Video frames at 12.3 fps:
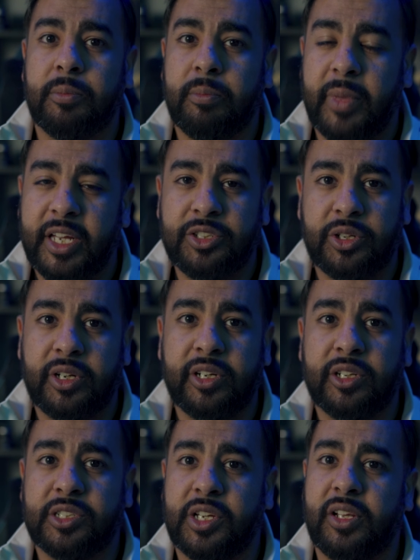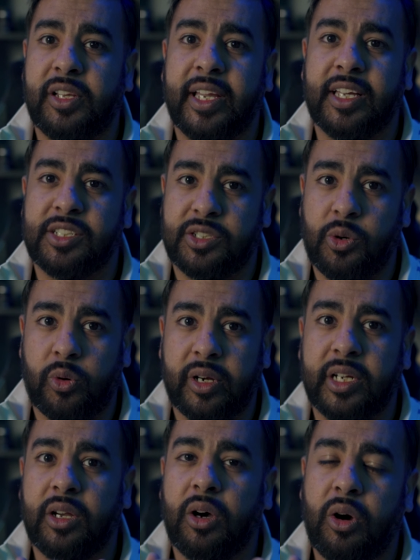Make sure you're telling a
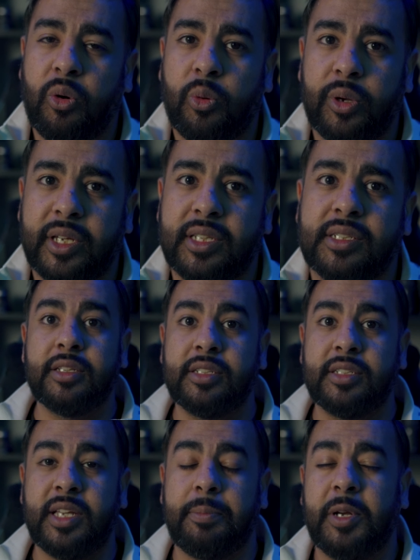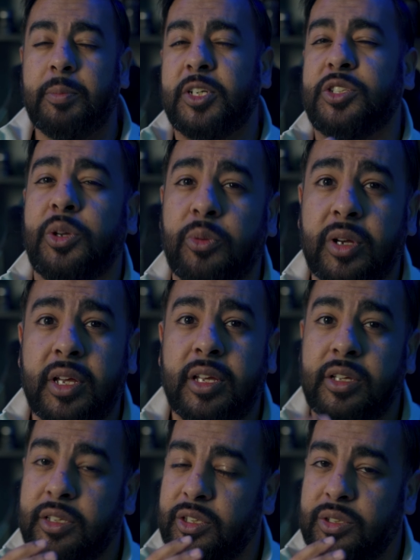story always. Step number 2,
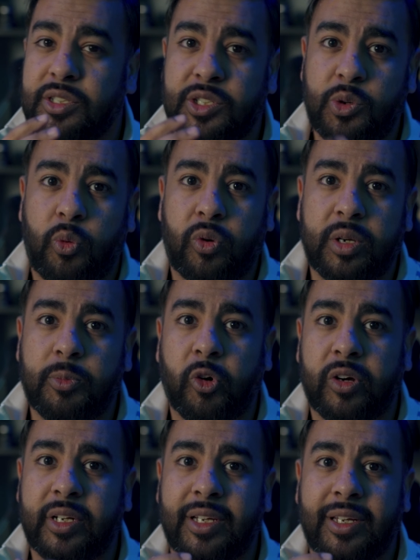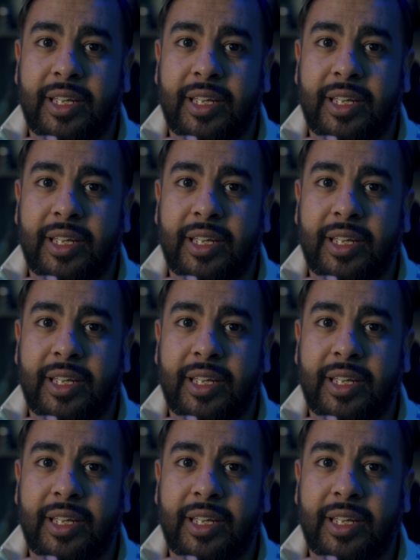storyboard.